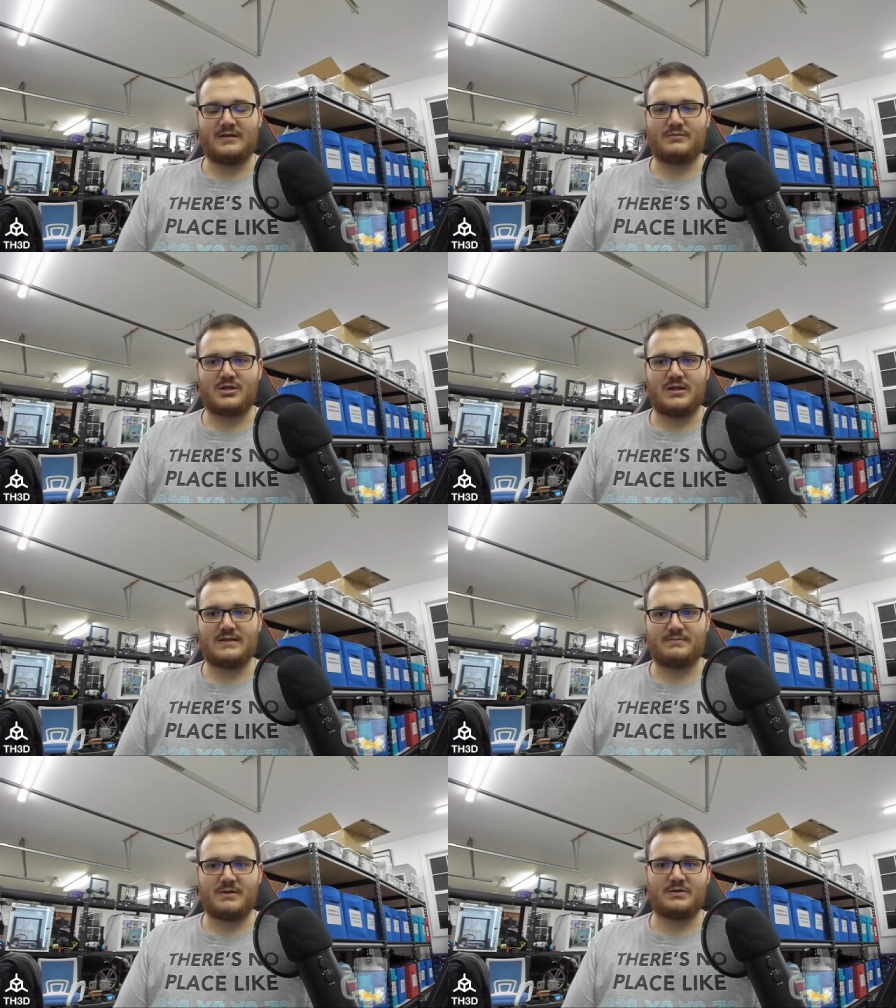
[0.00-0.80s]
machines,
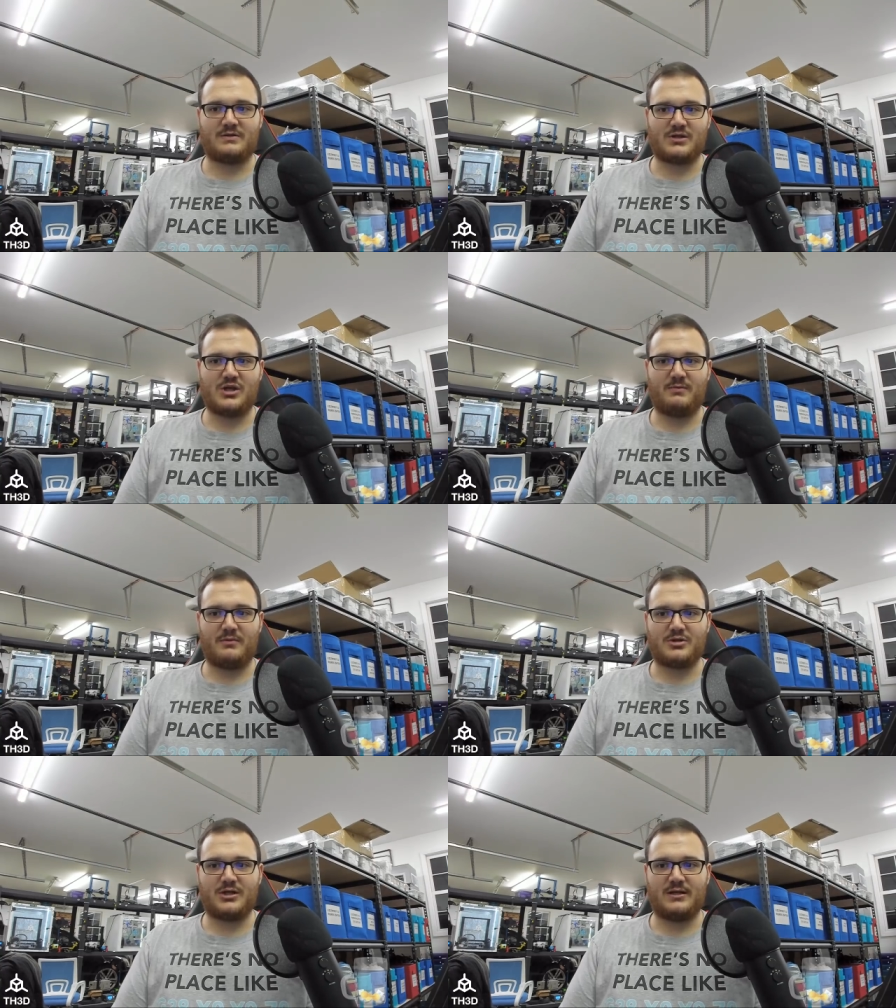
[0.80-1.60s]
especially with the cheaper
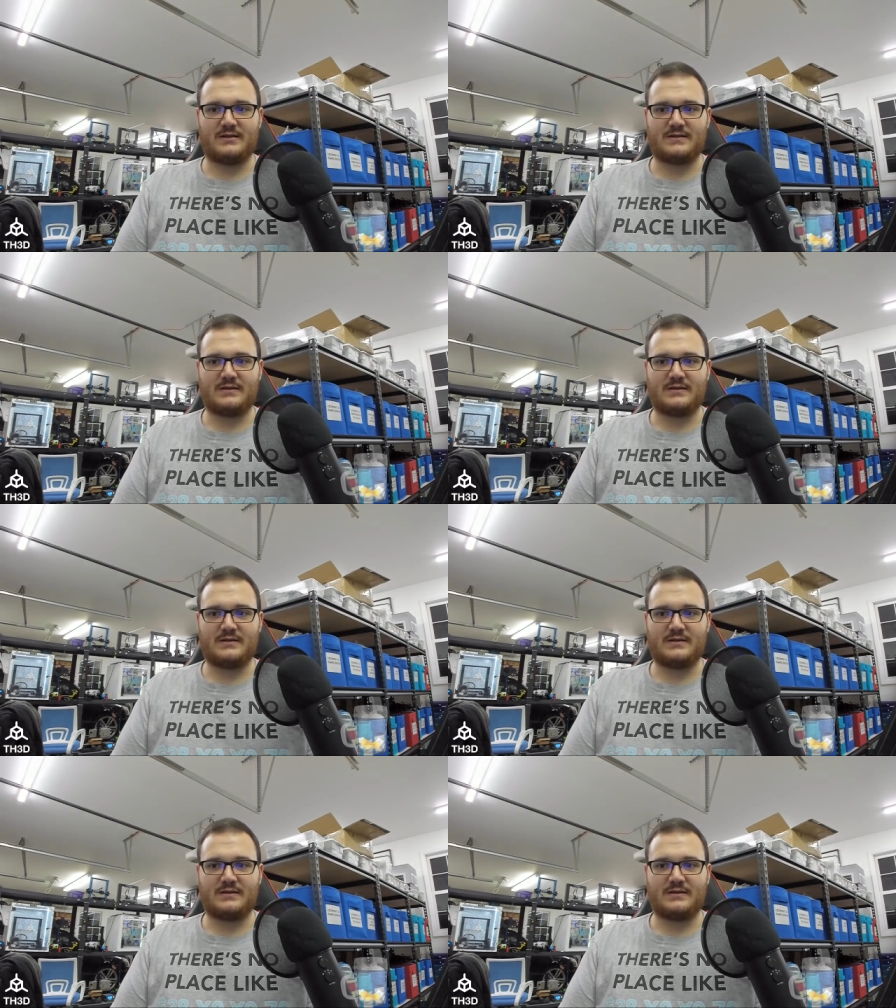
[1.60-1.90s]
machines.